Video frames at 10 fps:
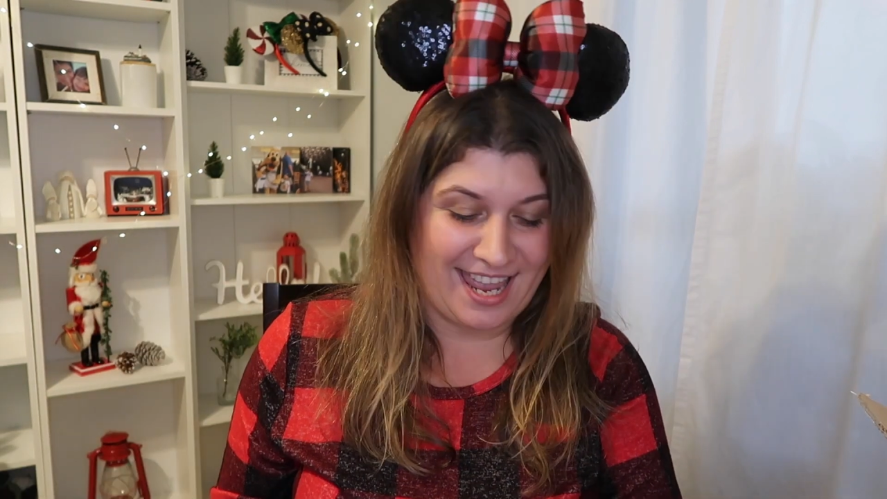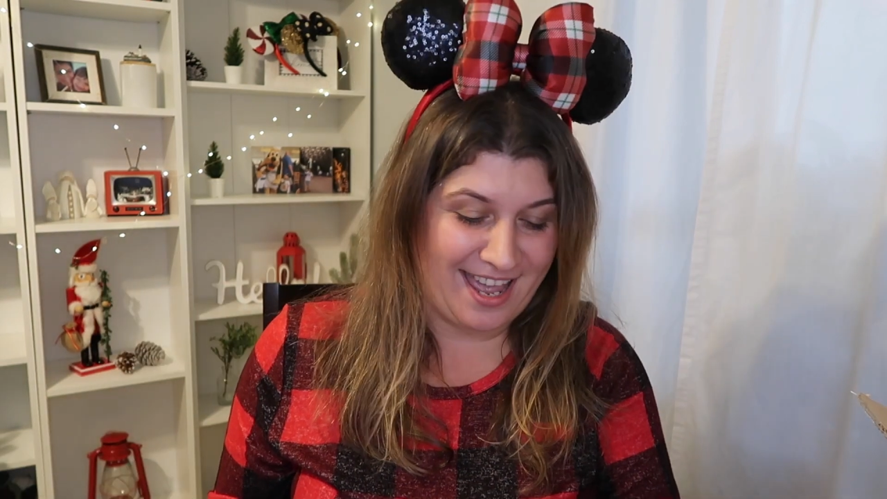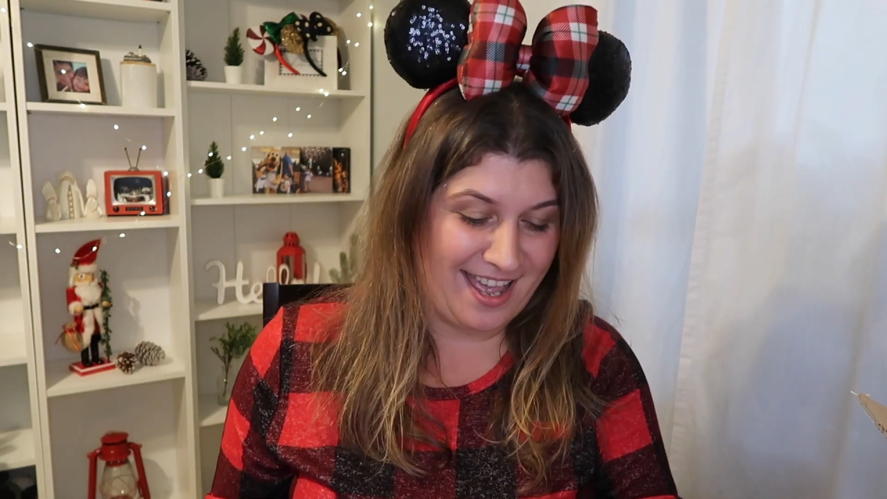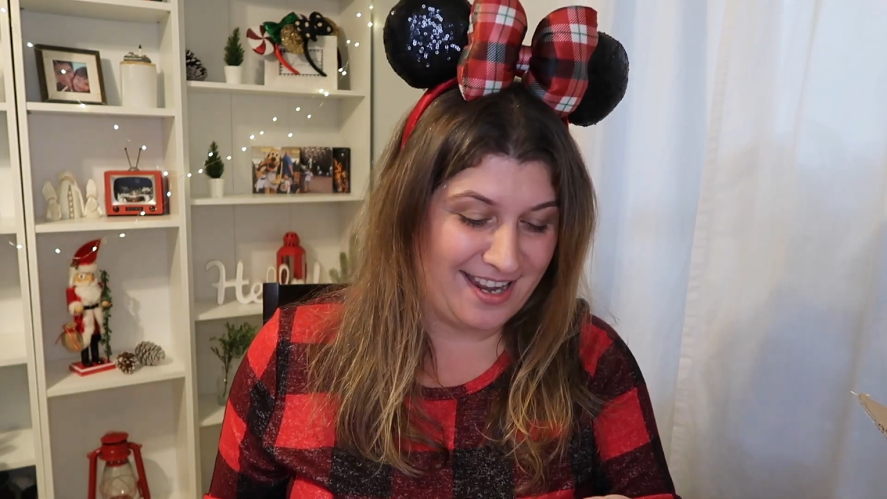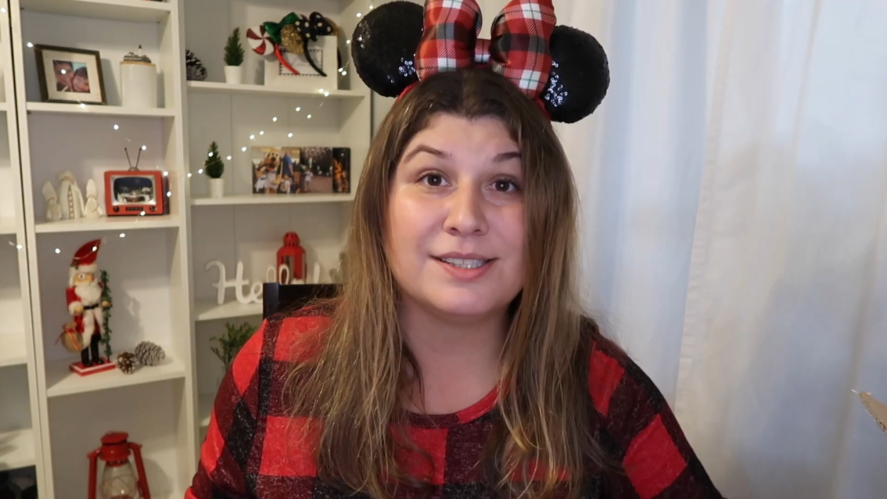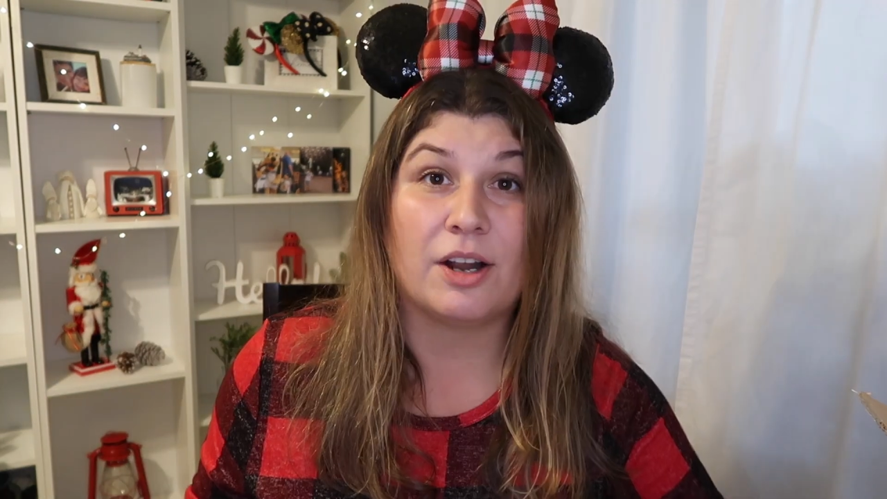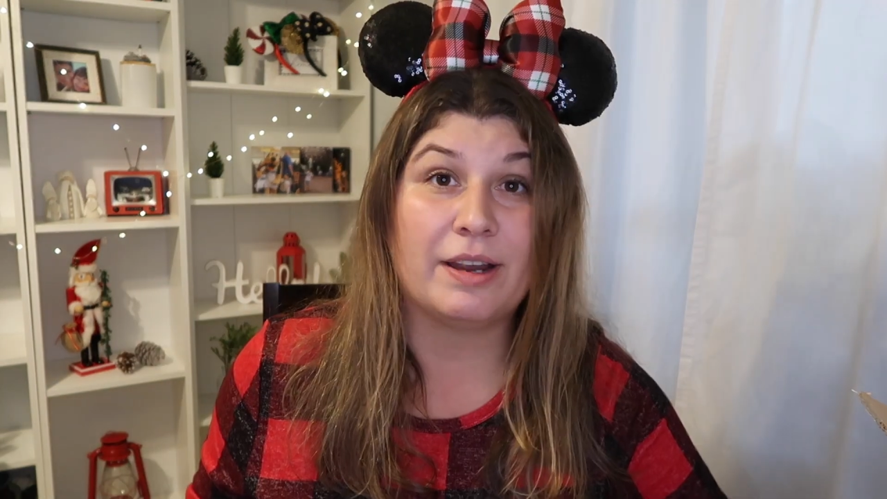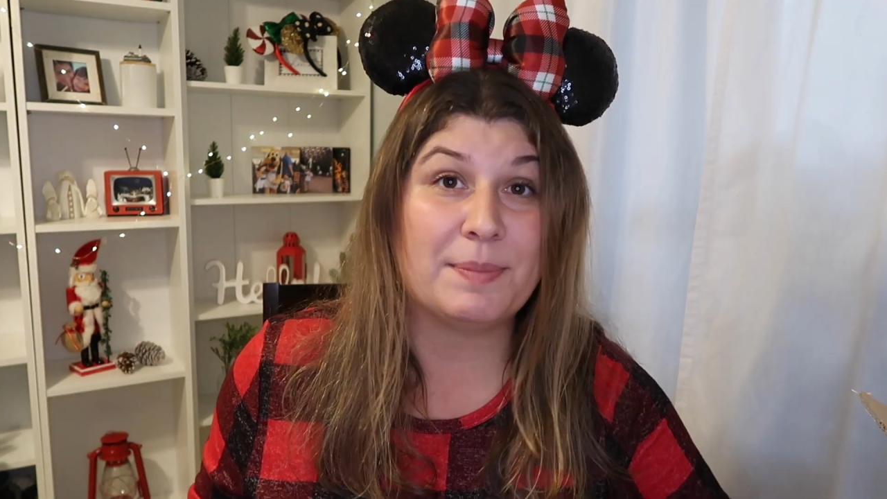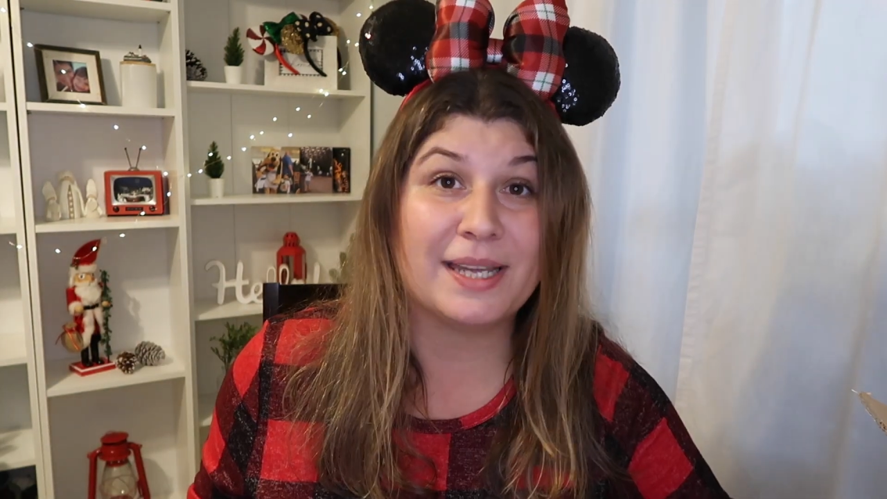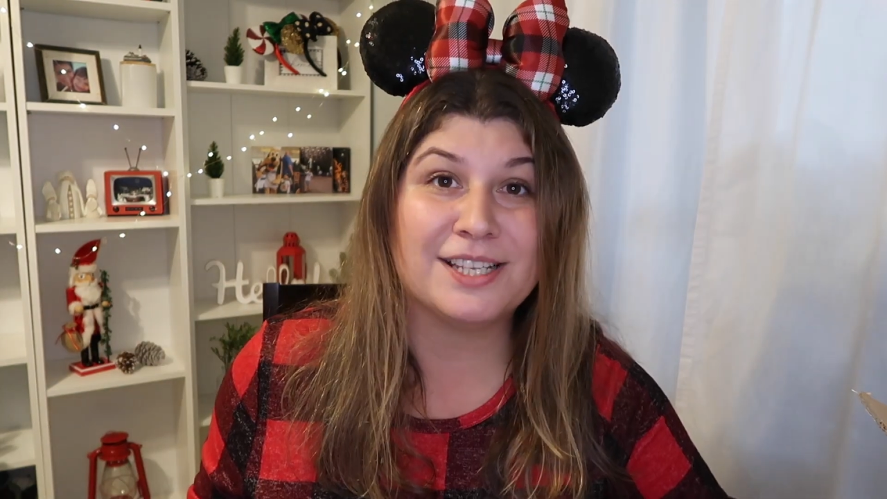And
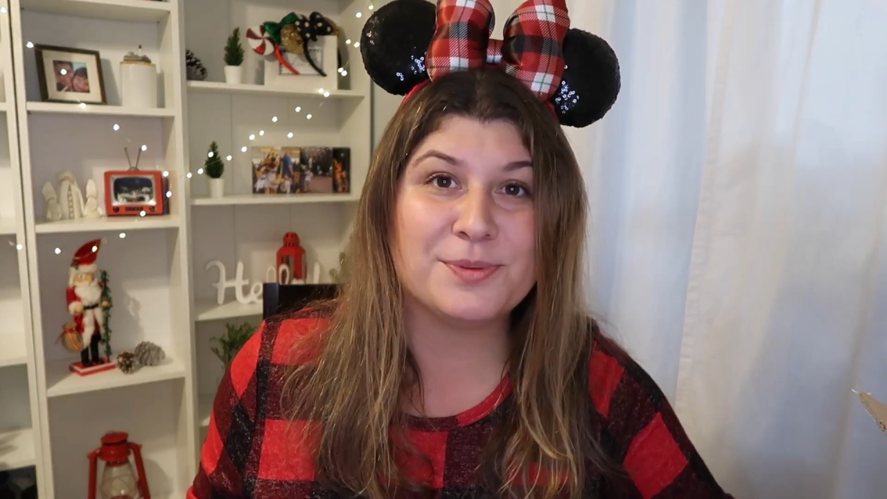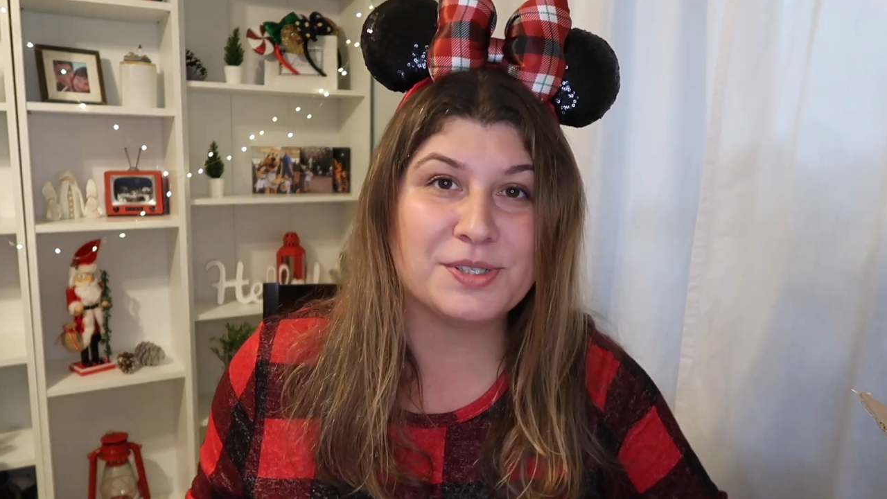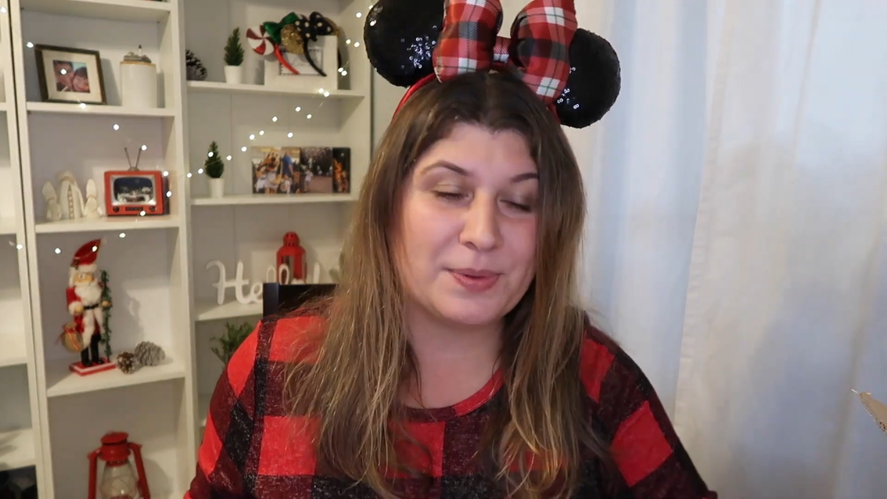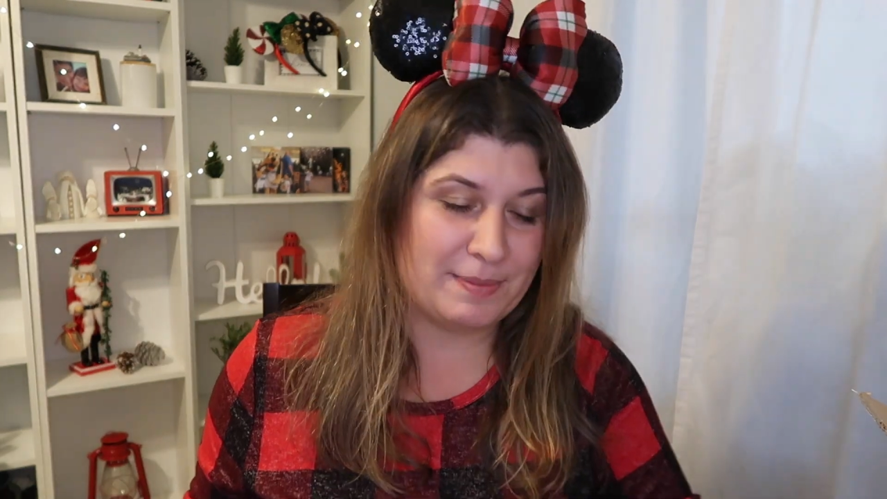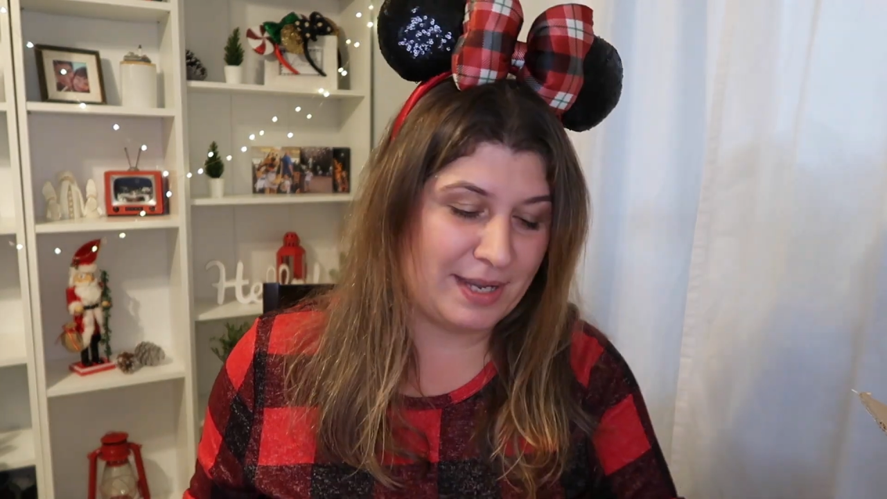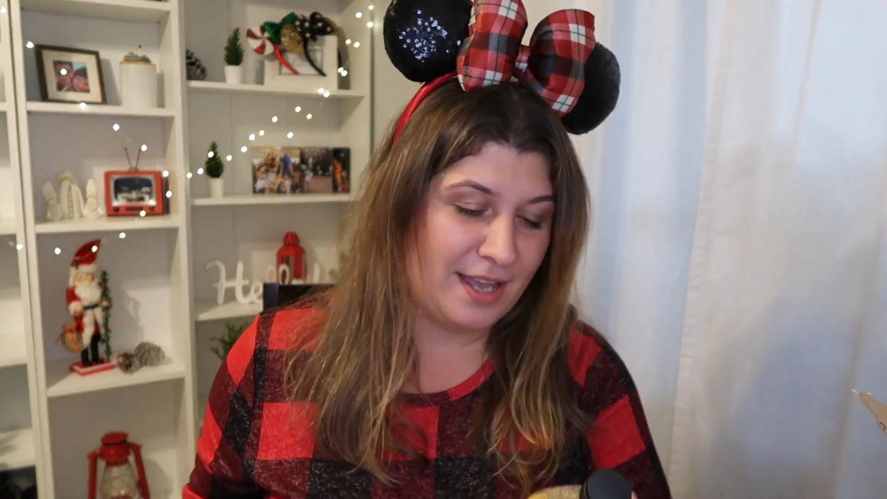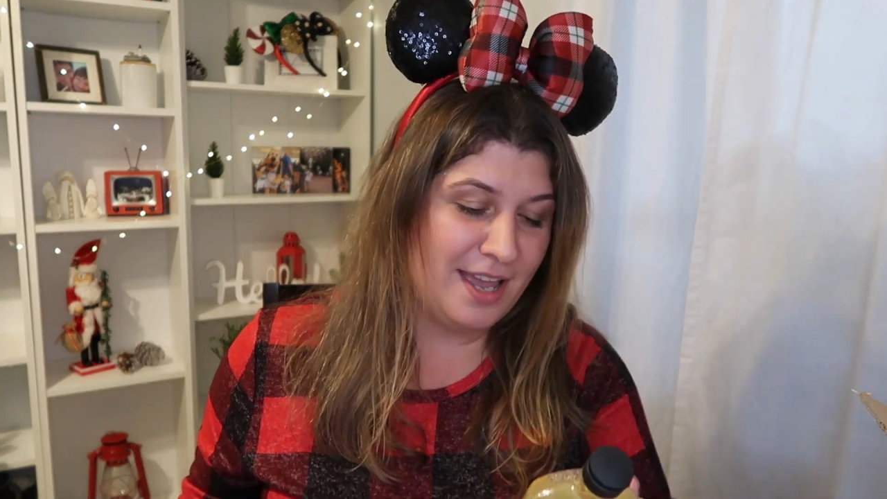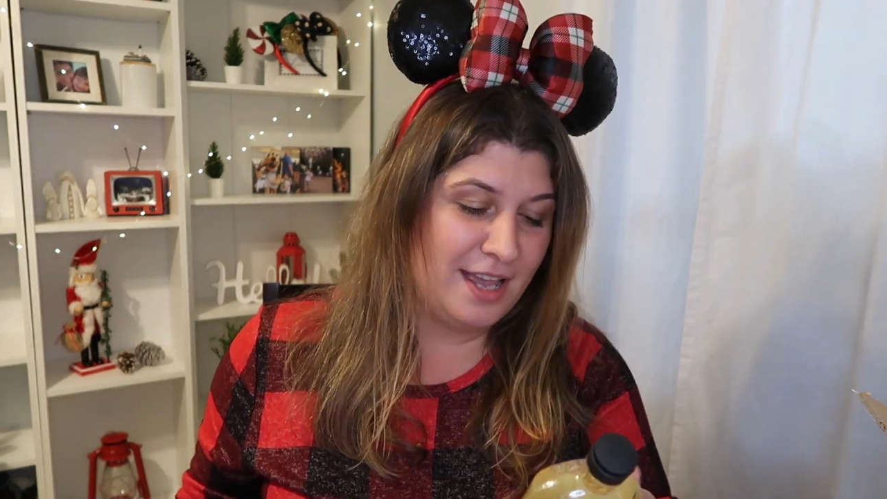sorry, my kids were screaming.